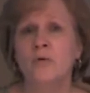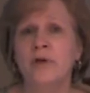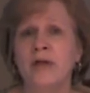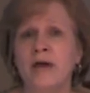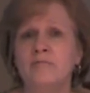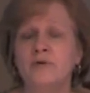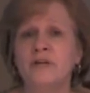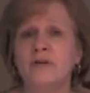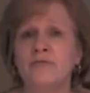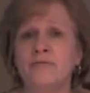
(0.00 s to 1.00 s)
we have put
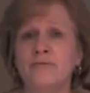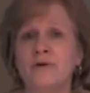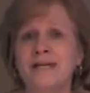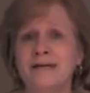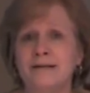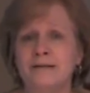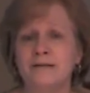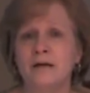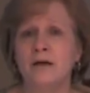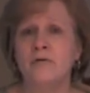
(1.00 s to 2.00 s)
in a
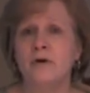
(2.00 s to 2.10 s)
freeze,